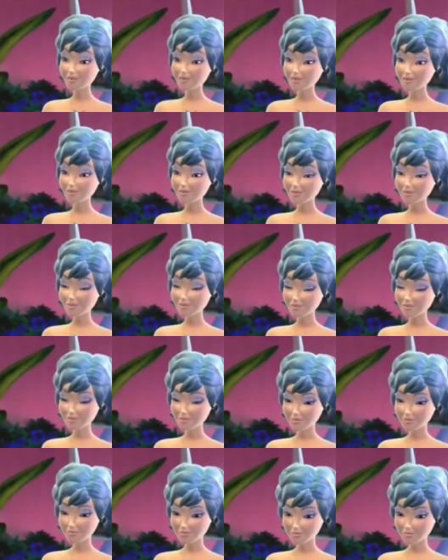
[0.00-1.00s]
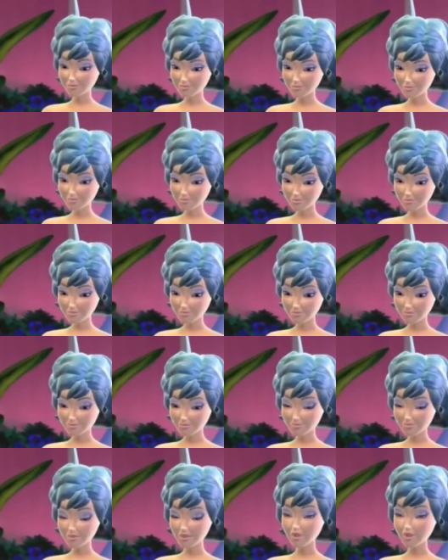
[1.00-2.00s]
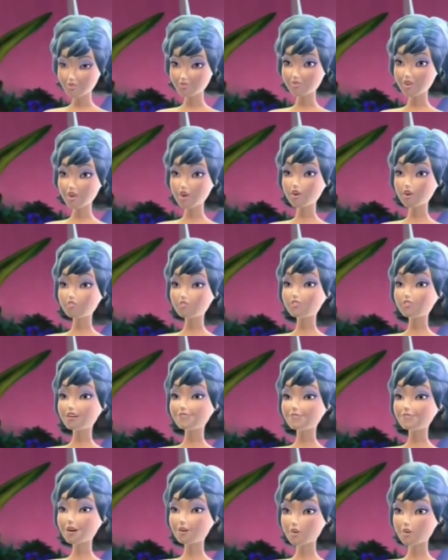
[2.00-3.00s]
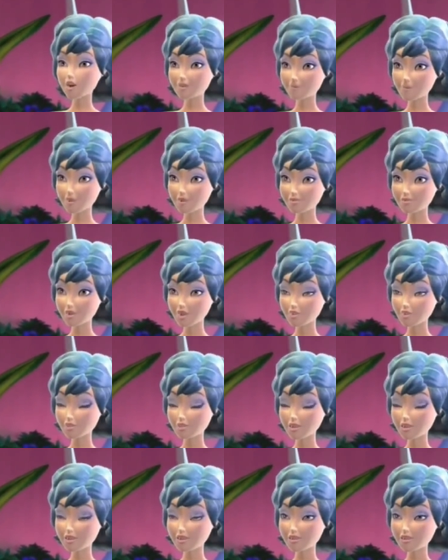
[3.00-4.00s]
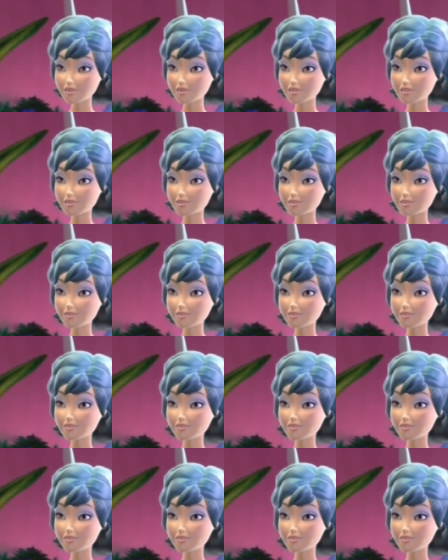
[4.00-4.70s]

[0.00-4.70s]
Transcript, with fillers: The message of this movie is what makes you different makes you special,